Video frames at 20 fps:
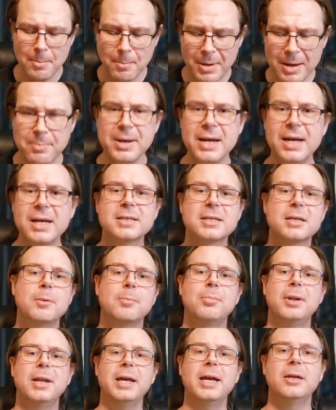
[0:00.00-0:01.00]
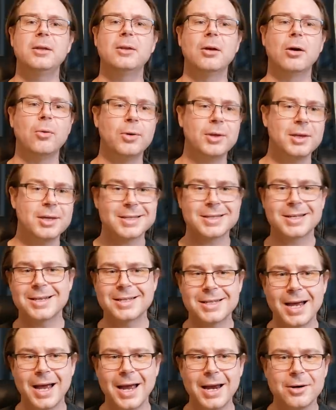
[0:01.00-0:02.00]
My biggest complaint though with this
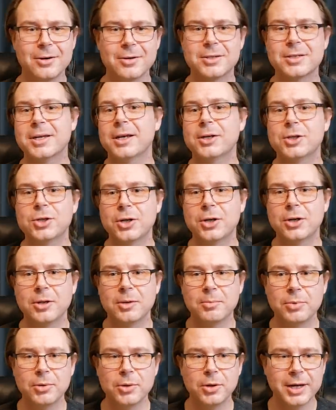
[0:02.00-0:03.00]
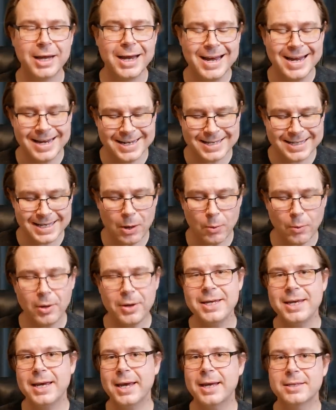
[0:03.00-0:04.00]
entire section of the book is that while
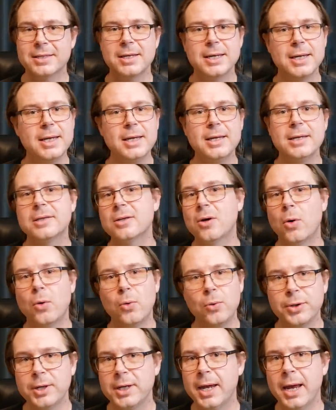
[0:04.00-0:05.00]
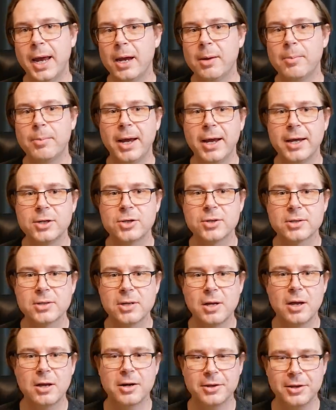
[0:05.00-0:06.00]
yes, it is only 8 pages
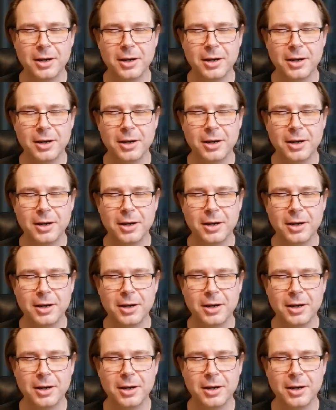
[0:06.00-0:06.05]
long,